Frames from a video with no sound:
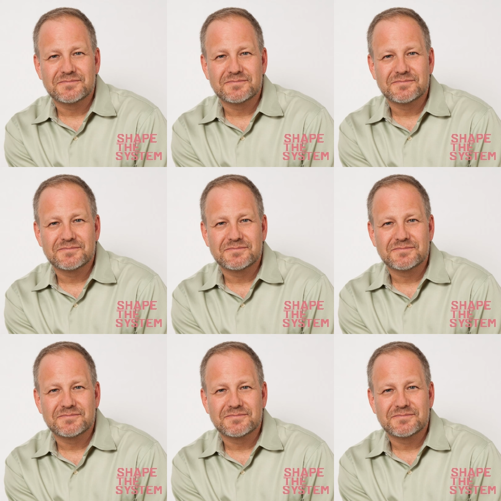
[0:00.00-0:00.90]

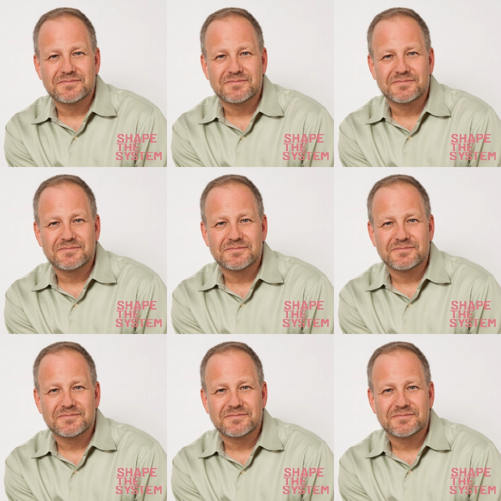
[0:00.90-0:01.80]

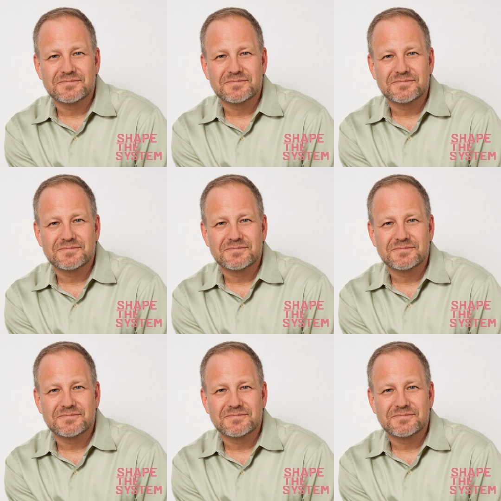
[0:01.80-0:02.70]

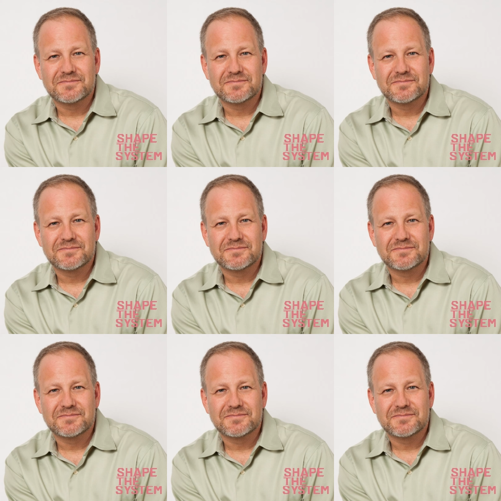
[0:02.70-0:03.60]

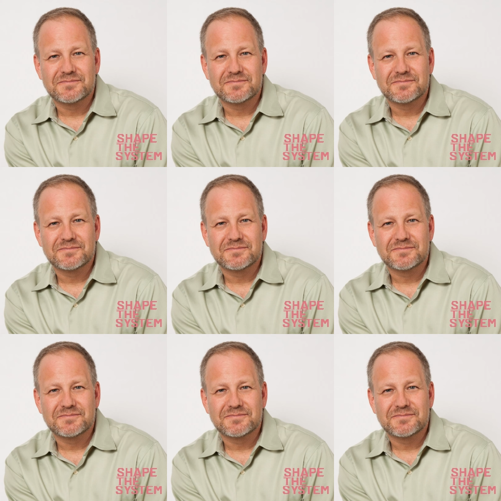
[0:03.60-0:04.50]

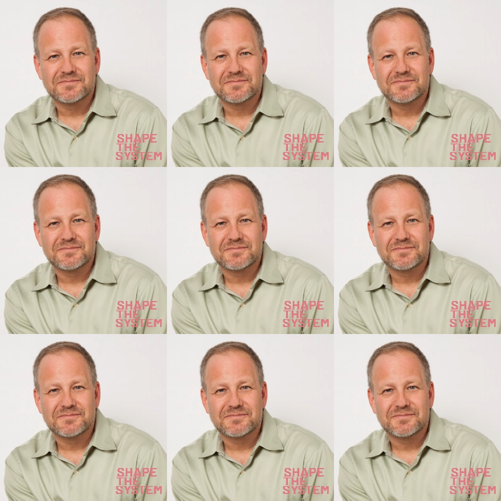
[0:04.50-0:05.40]

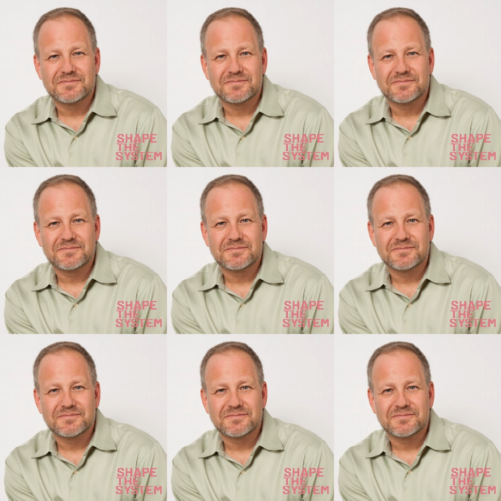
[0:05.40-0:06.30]

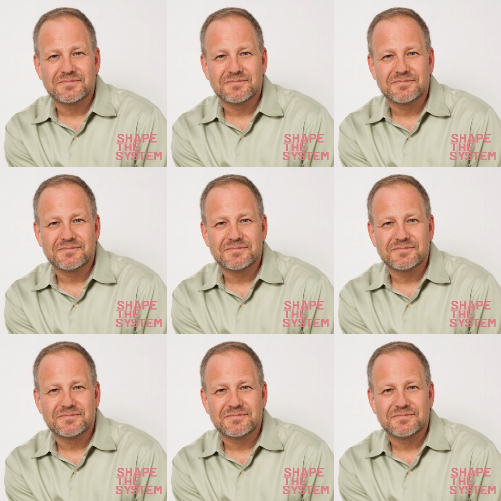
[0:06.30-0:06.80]
This is a still picture; no speech is visible.